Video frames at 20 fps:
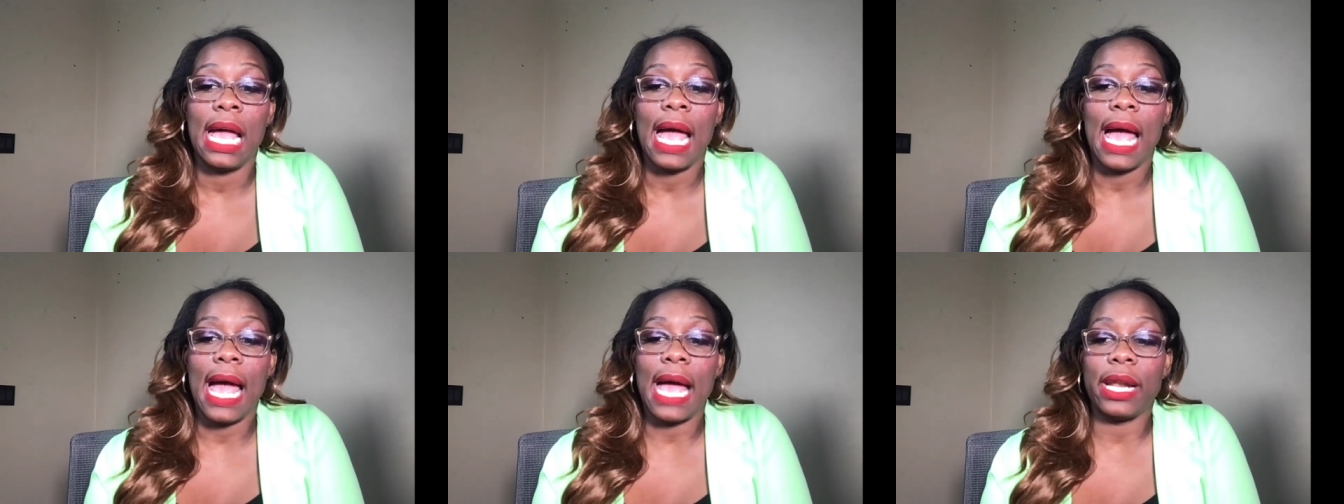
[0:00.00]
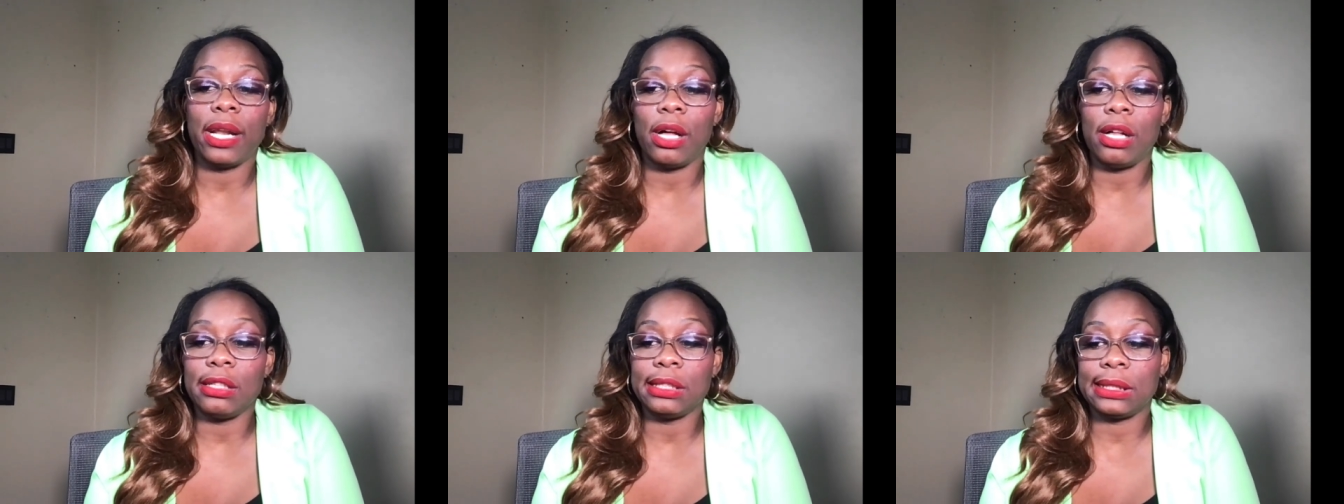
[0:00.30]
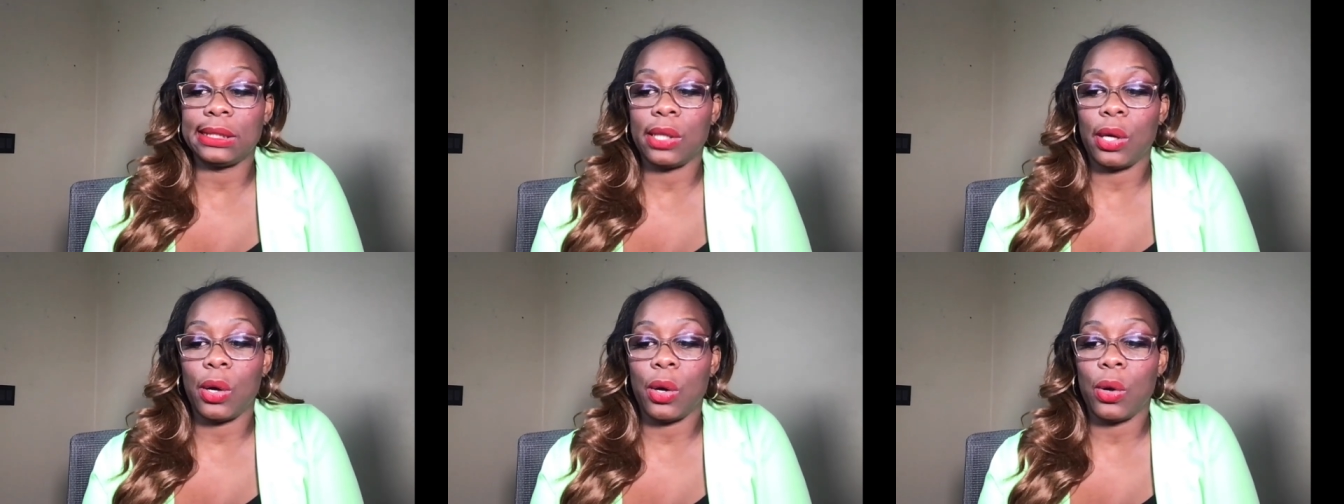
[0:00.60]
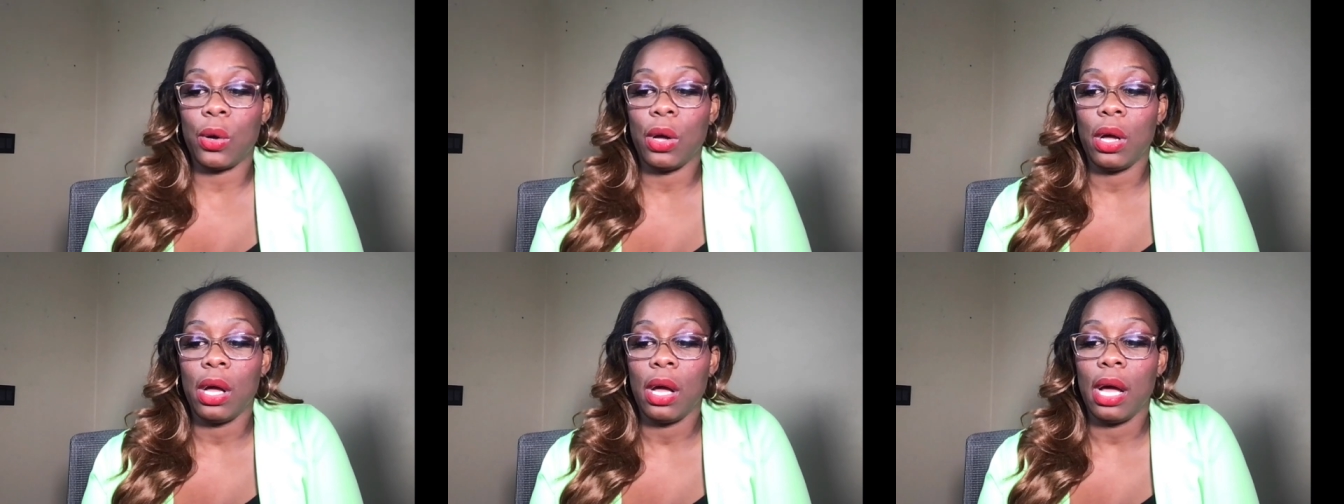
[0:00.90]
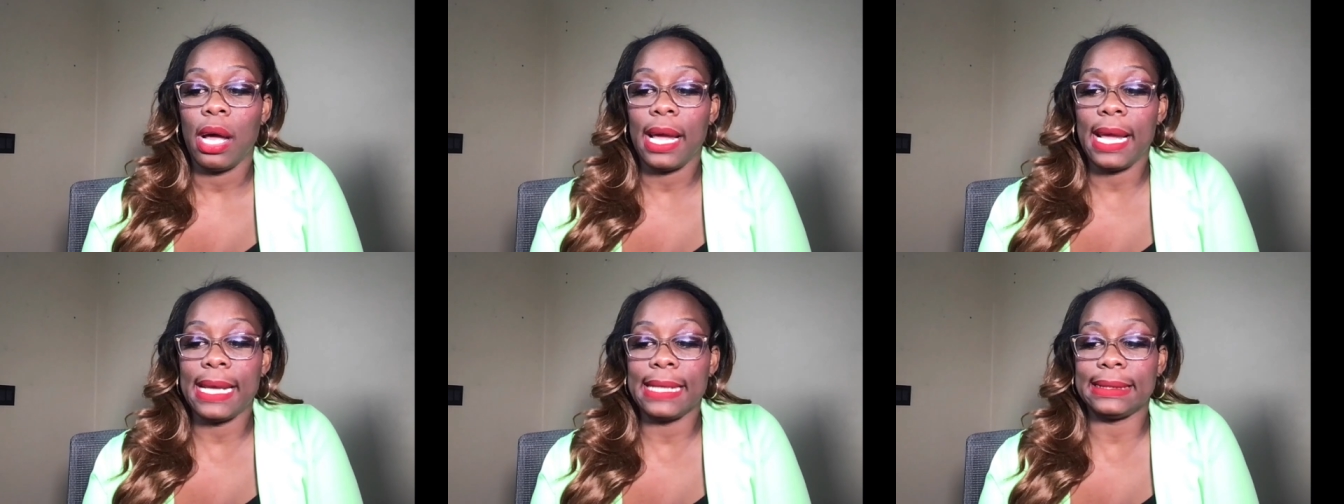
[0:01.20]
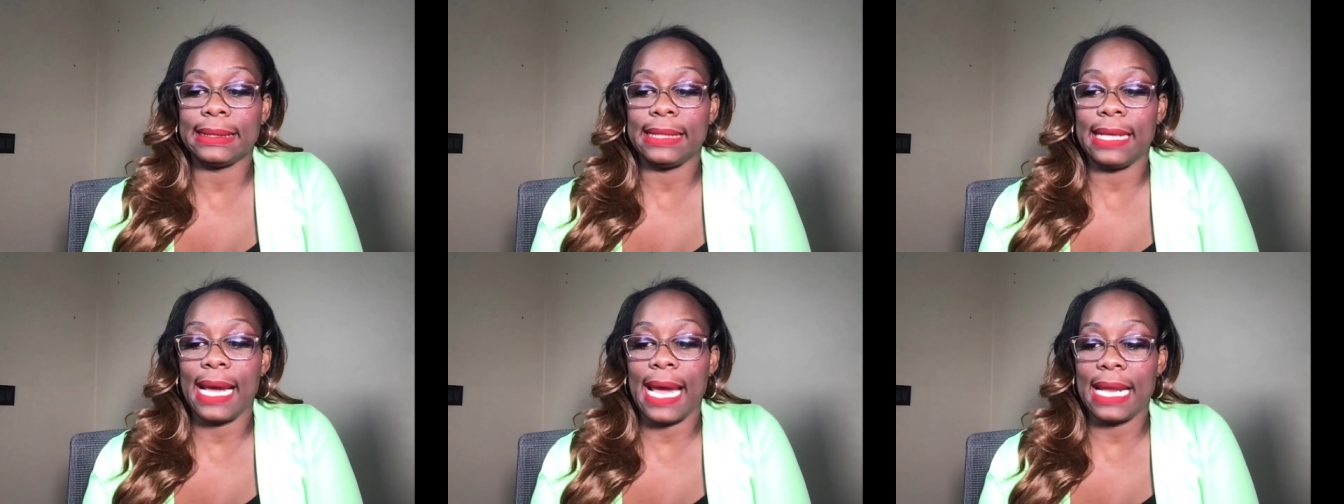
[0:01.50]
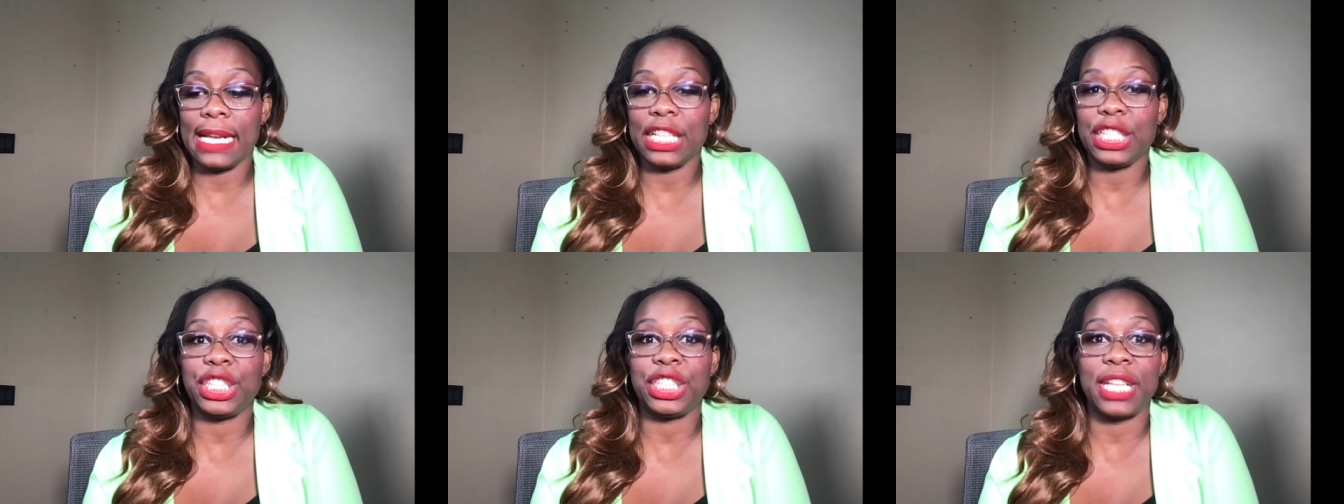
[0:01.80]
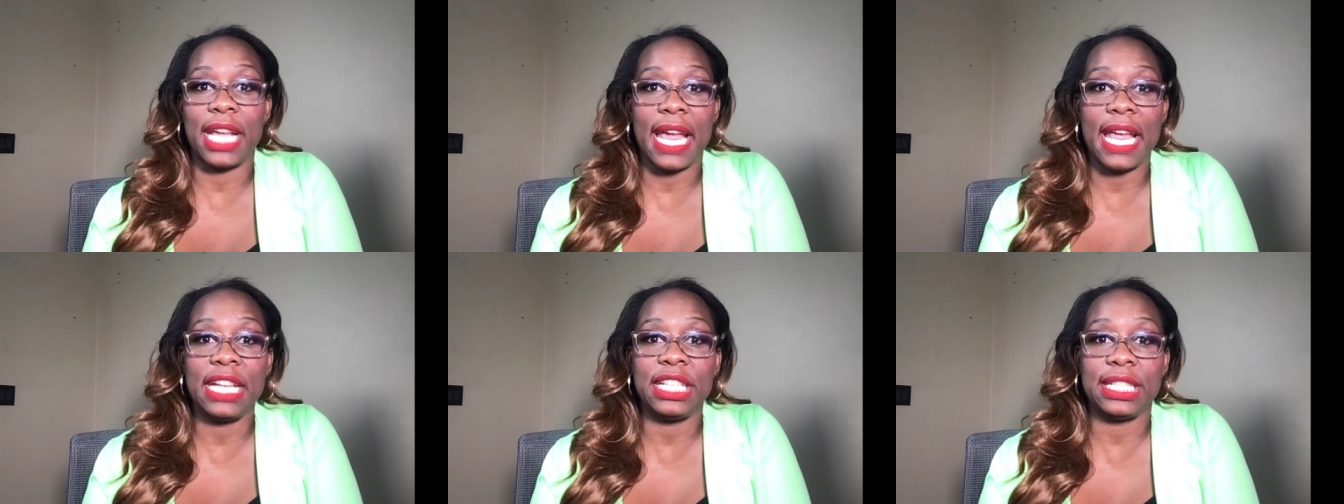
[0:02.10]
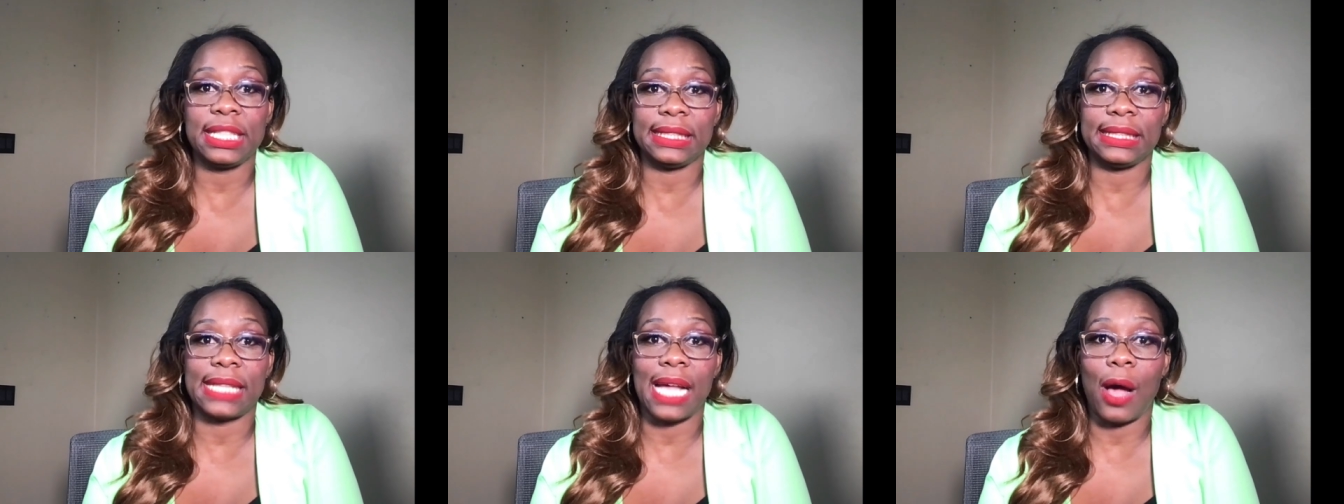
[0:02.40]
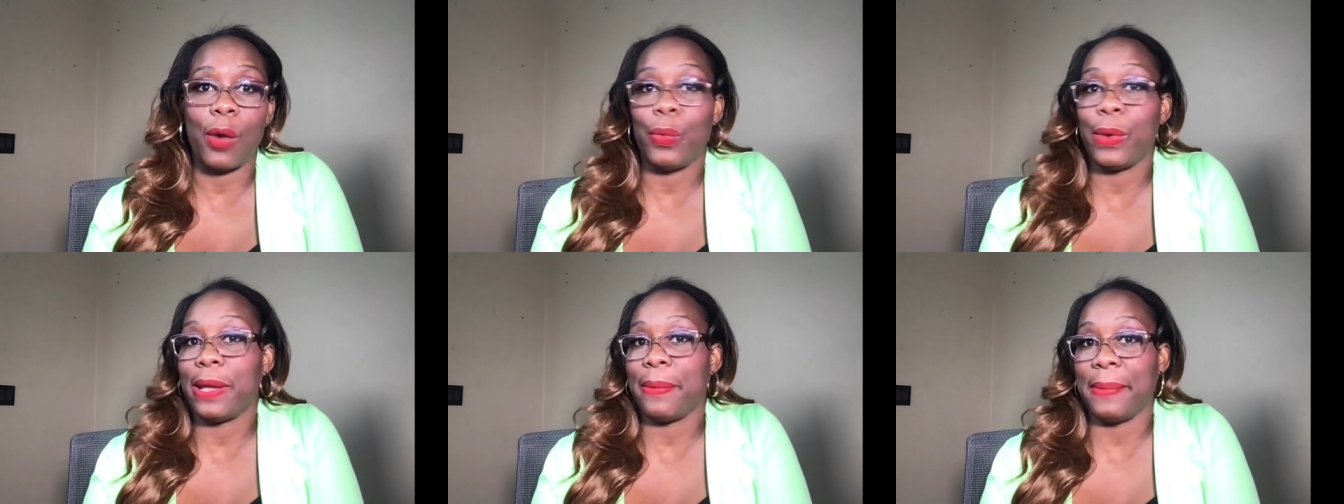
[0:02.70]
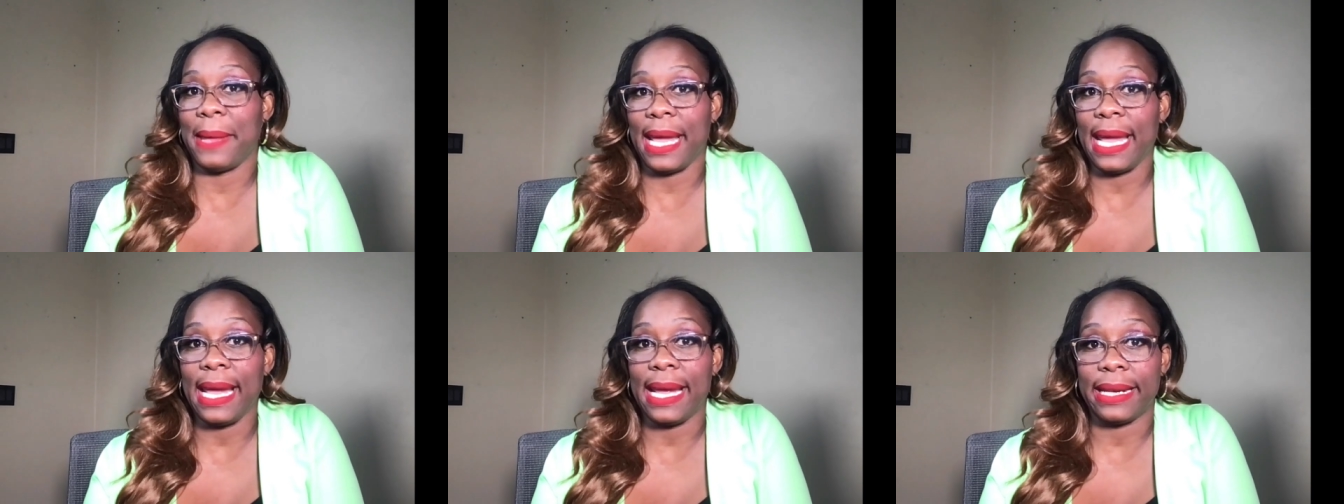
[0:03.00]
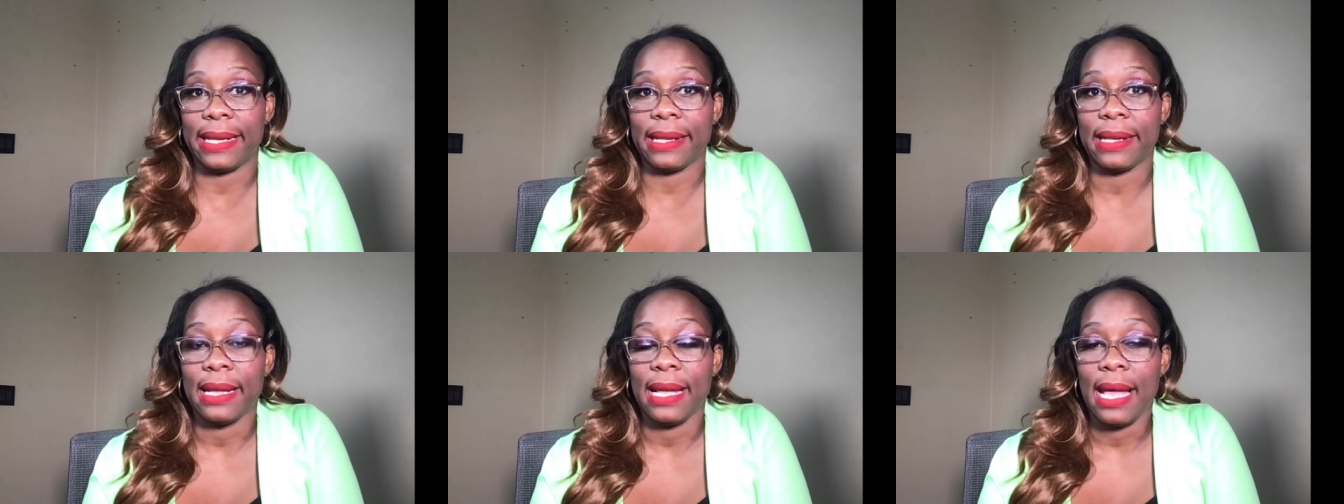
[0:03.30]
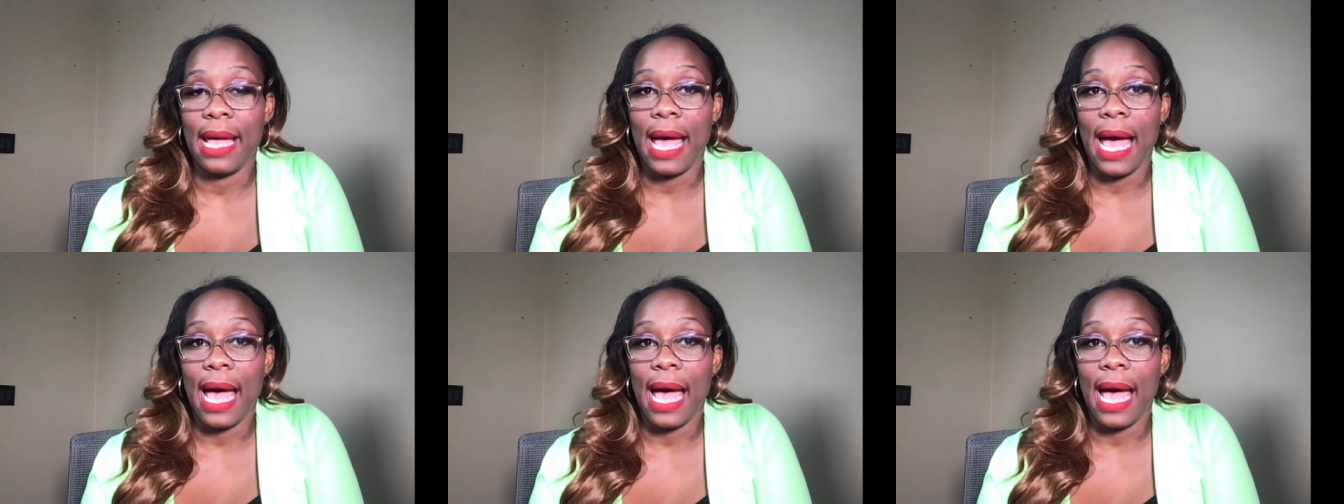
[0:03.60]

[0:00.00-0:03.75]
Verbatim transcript: And also, is there any changes that we made?